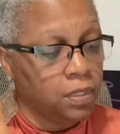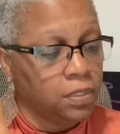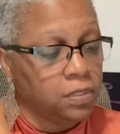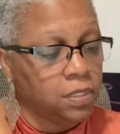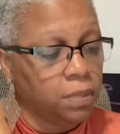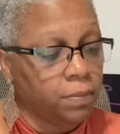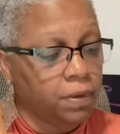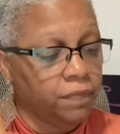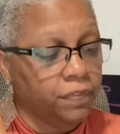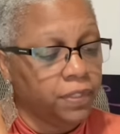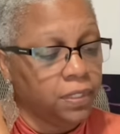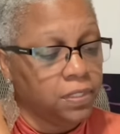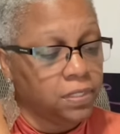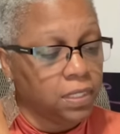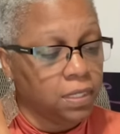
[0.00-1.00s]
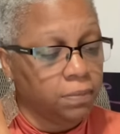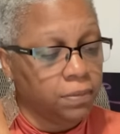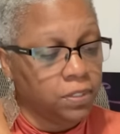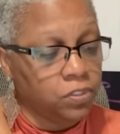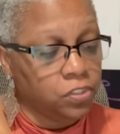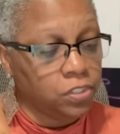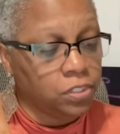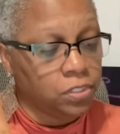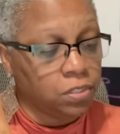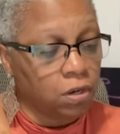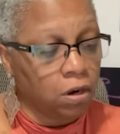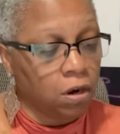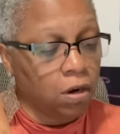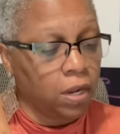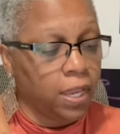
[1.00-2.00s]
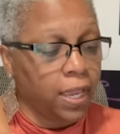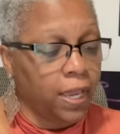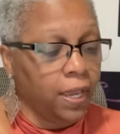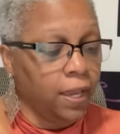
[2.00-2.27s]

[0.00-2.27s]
Some of these images are